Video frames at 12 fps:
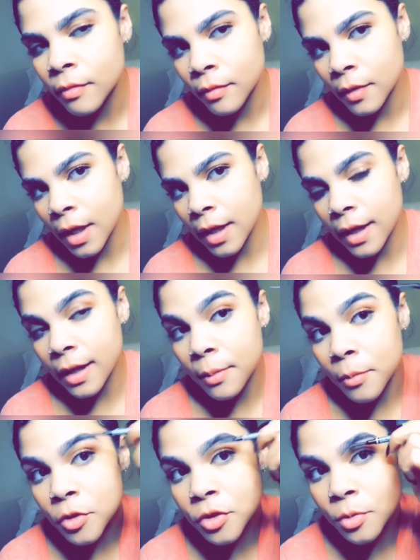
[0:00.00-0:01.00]
And I'm also
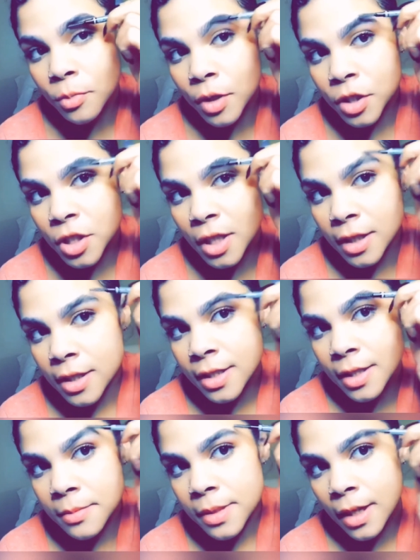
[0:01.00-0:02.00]
brushing at the same
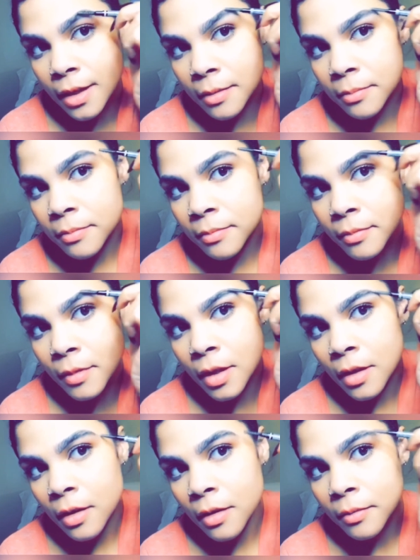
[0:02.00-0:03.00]
time.
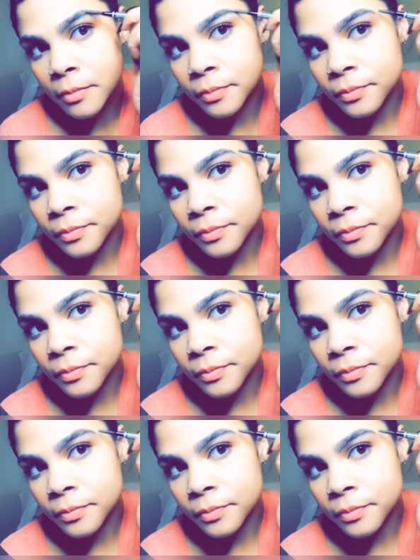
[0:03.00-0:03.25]
Now at the